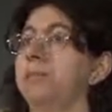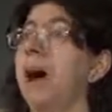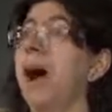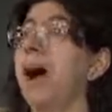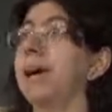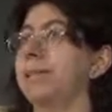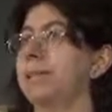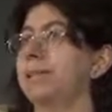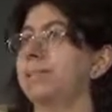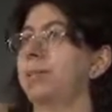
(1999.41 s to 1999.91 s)

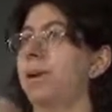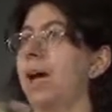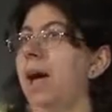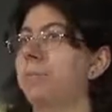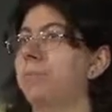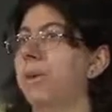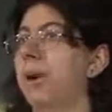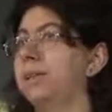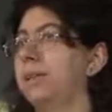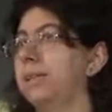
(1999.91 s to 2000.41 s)
possible
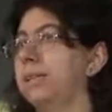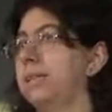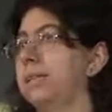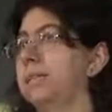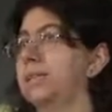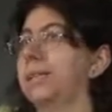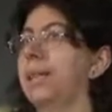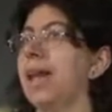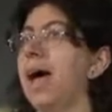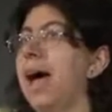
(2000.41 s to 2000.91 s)

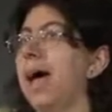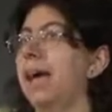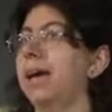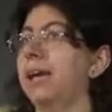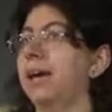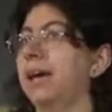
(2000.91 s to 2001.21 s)
hypotheses, lie